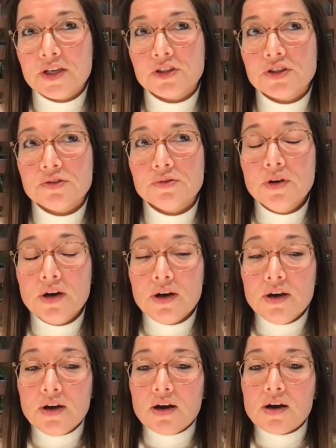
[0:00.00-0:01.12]
issue.
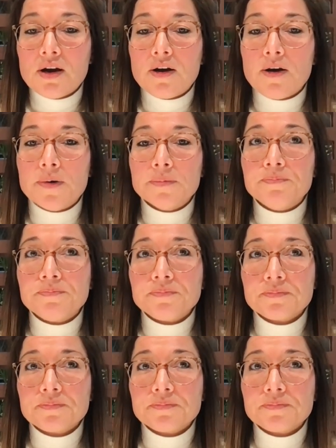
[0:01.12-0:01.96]
Um,